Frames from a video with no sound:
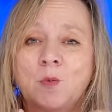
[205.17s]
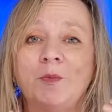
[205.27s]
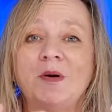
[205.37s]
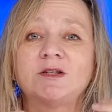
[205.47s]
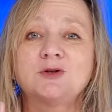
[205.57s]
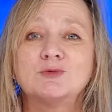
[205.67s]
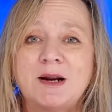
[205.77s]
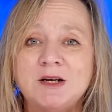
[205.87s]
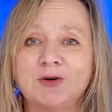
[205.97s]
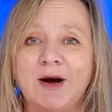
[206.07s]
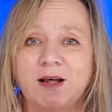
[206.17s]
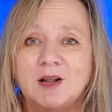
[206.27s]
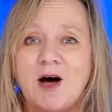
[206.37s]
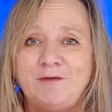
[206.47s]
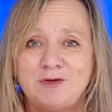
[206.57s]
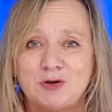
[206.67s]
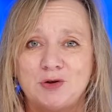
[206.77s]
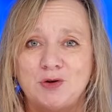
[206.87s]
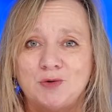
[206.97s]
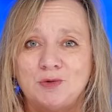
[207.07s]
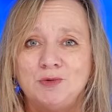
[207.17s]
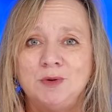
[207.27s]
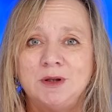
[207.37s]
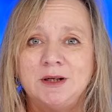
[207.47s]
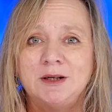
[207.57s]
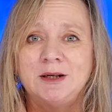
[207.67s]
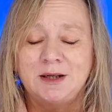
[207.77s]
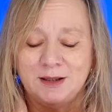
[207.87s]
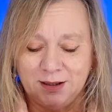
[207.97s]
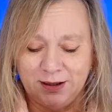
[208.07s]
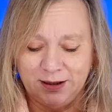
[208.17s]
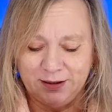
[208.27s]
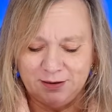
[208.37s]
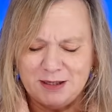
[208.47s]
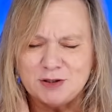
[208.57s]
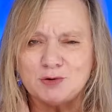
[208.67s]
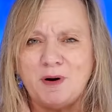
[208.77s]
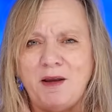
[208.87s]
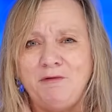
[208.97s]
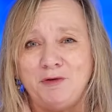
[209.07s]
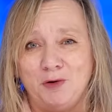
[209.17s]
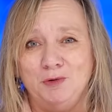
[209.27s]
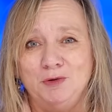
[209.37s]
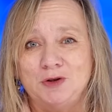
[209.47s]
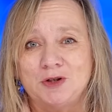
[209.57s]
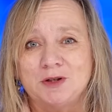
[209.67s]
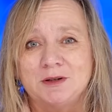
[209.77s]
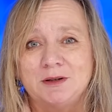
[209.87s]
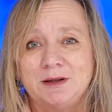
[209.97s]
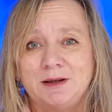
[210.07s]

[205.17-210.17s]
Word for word: when we surrender our lives to you. This refuge